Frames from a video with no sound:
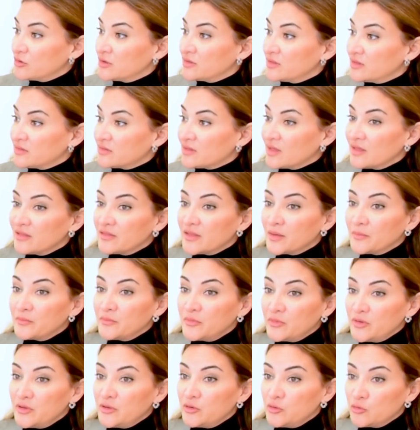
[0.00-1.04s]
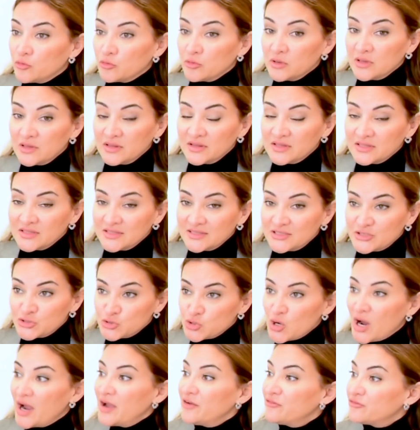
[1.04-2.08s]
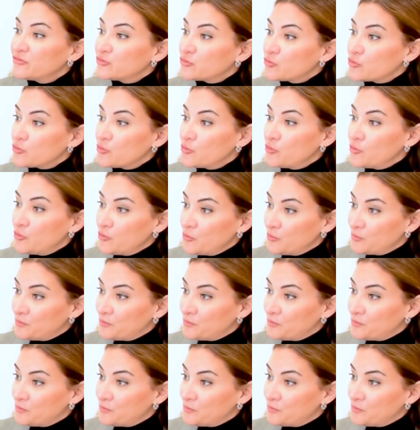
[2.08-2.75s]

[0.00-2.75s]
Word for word: going to sure. tell them you will strive to